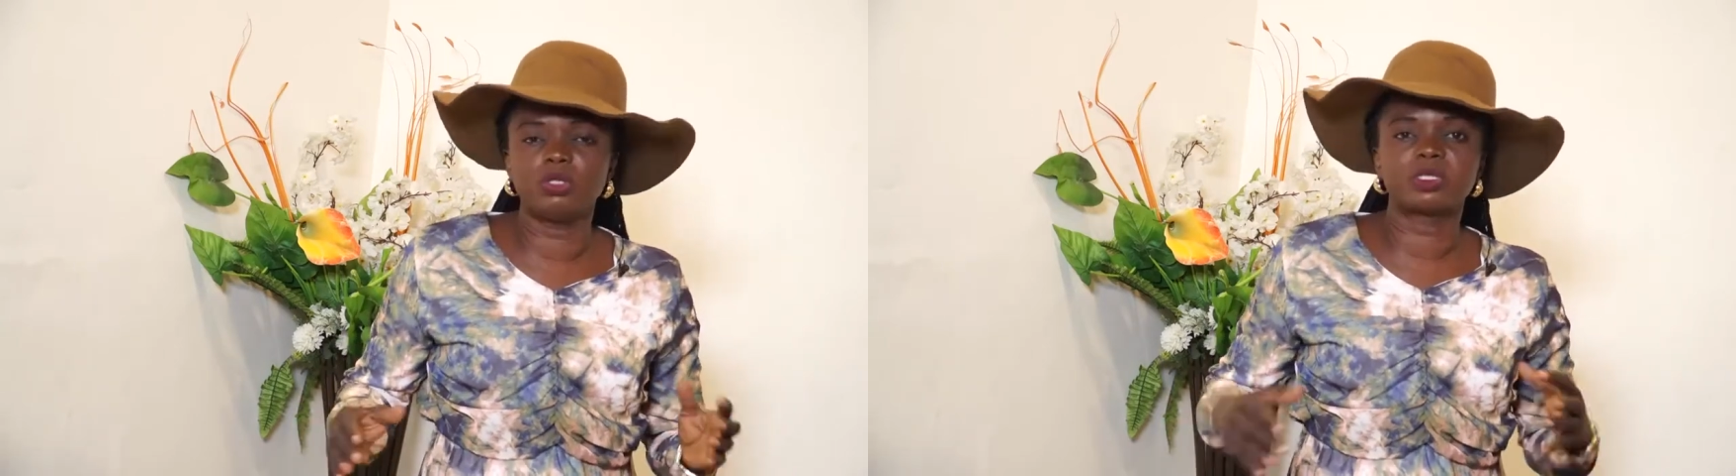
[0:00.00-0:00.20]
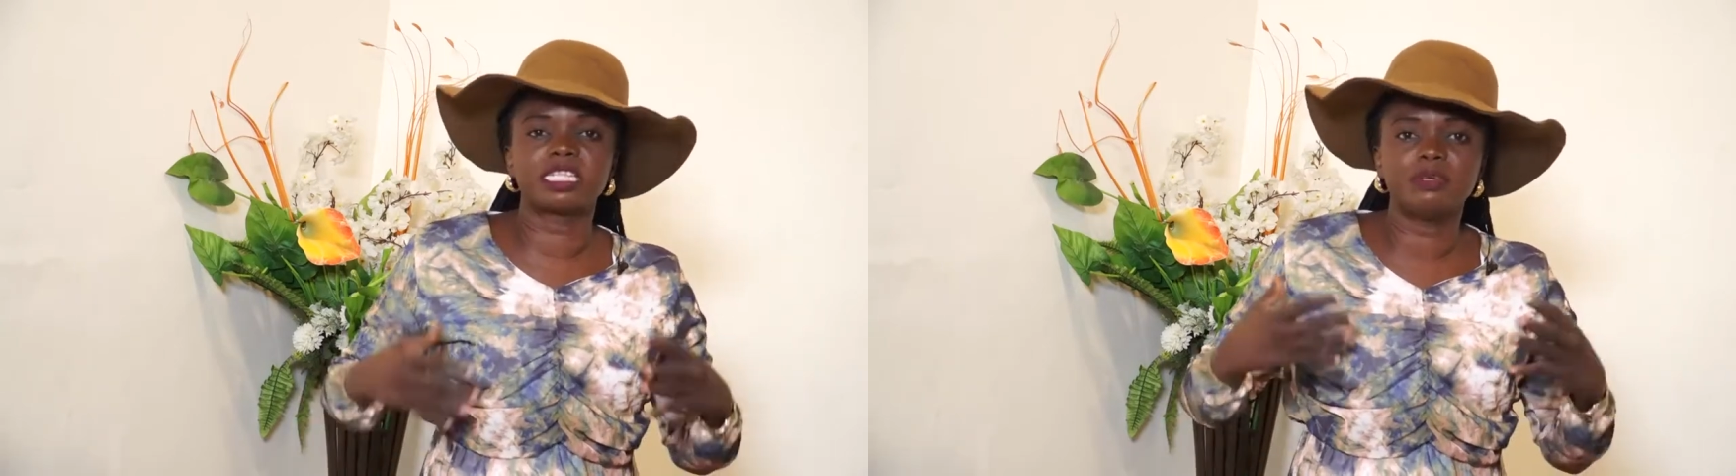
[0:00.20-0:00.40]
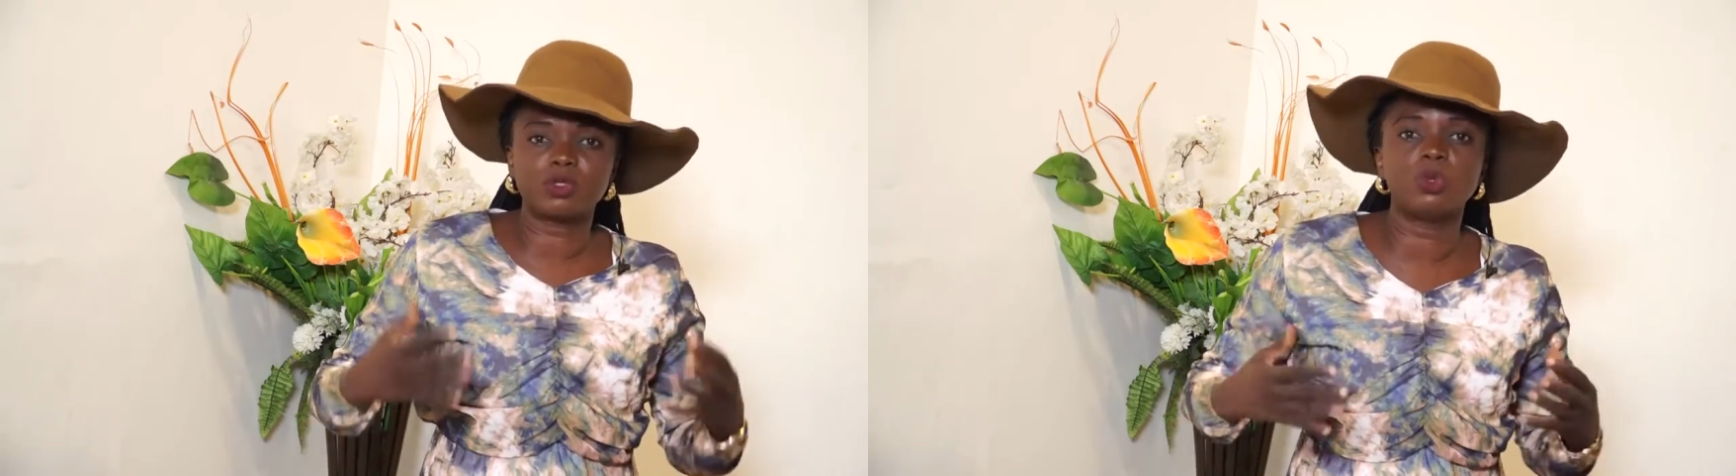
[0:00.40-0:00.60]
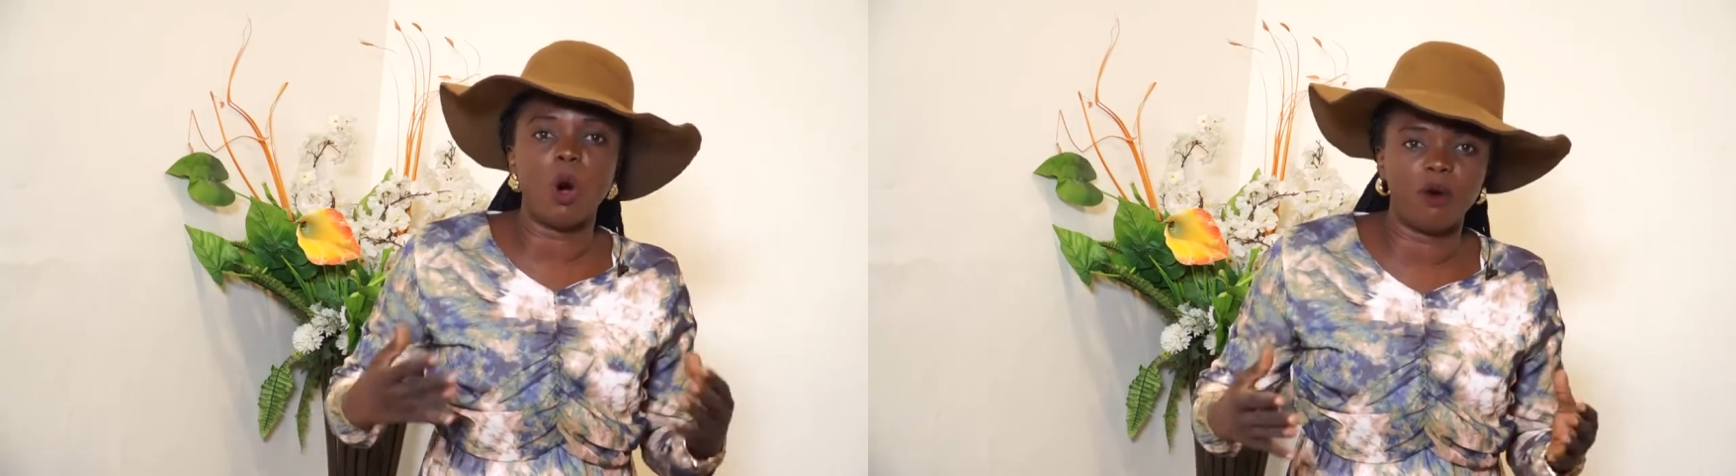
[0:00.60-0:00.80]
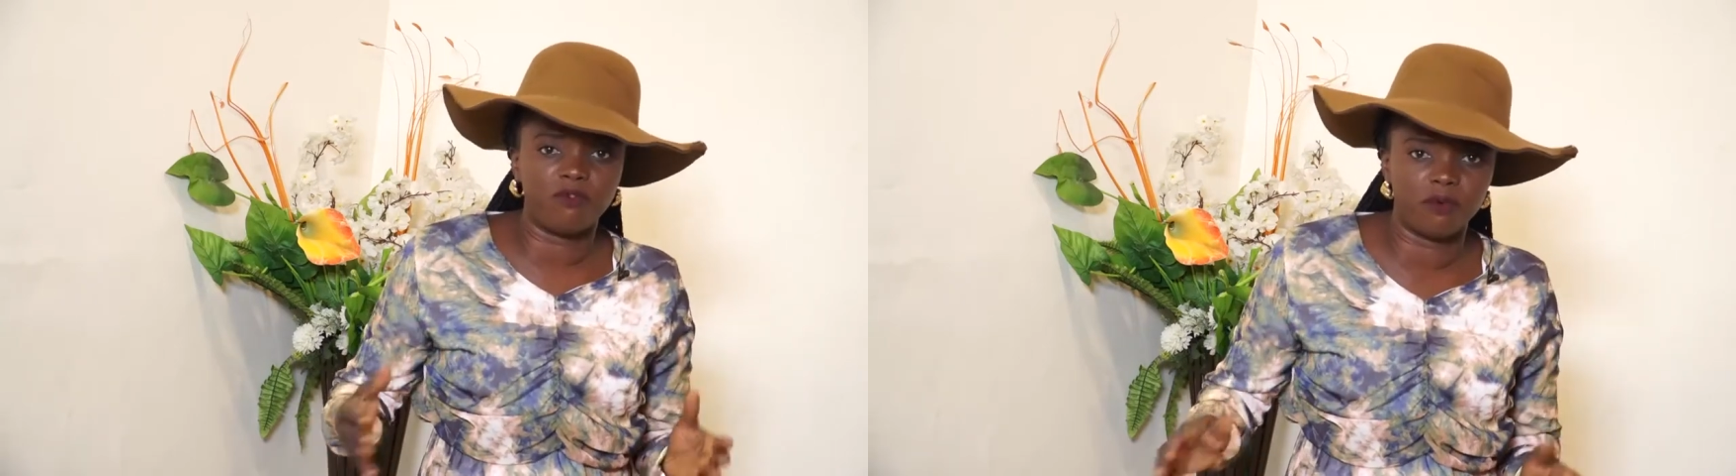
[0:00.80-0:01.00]
you sleep too
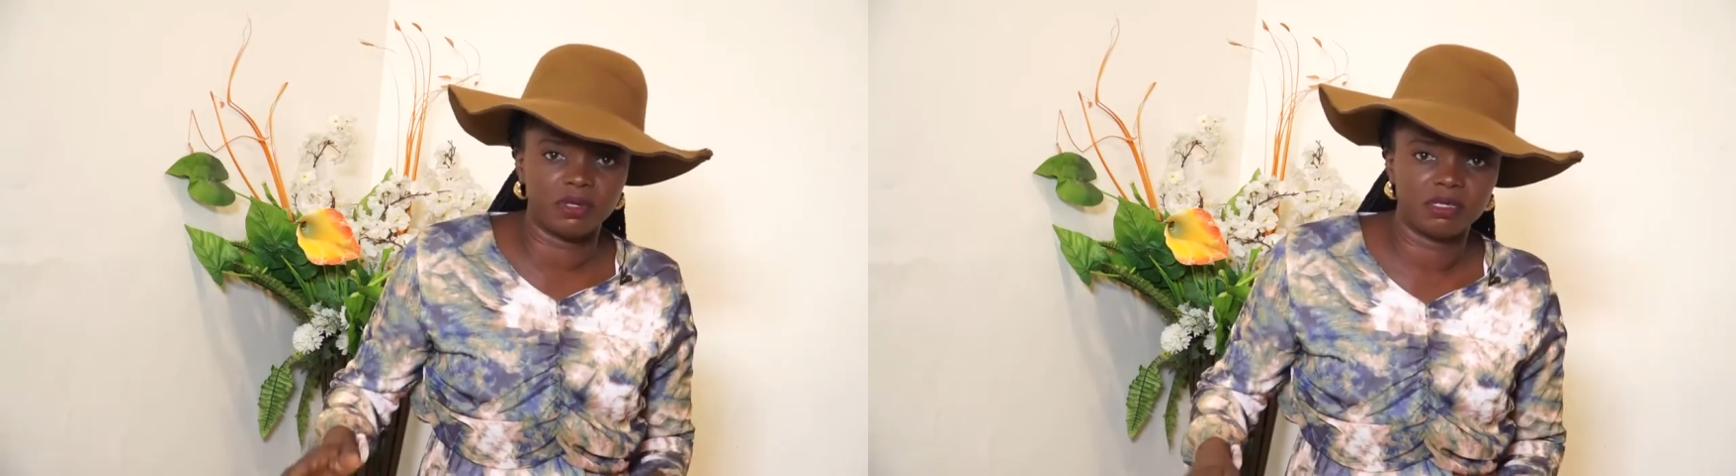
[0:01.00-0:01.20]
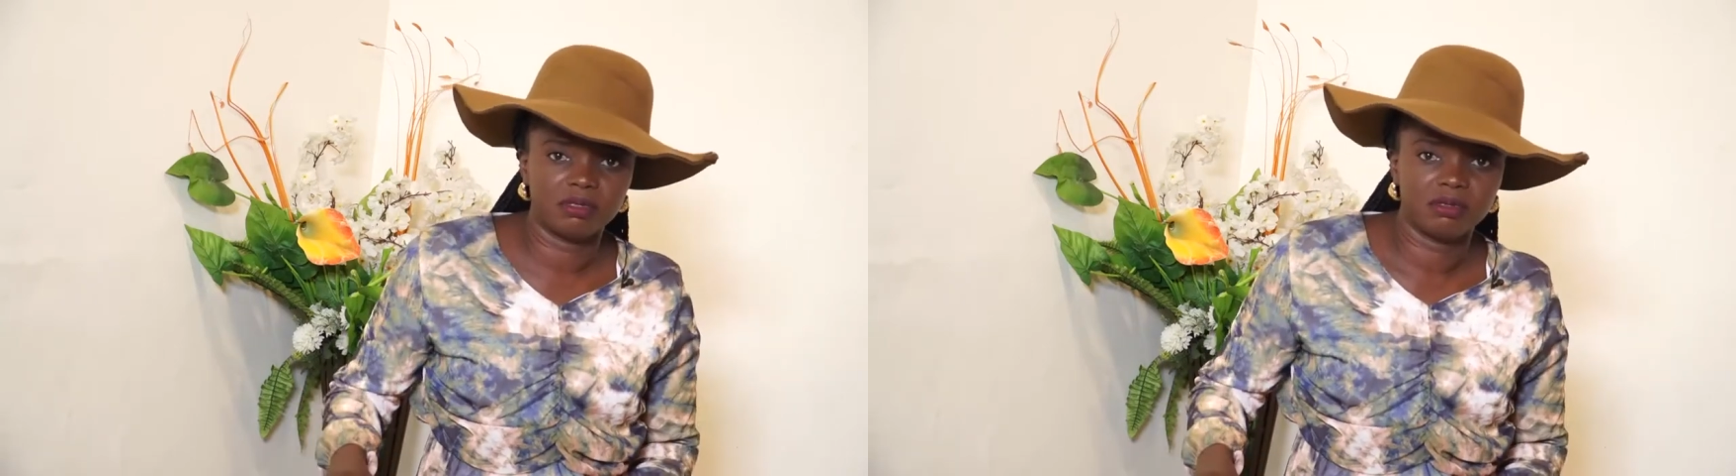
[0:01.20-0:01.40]
often,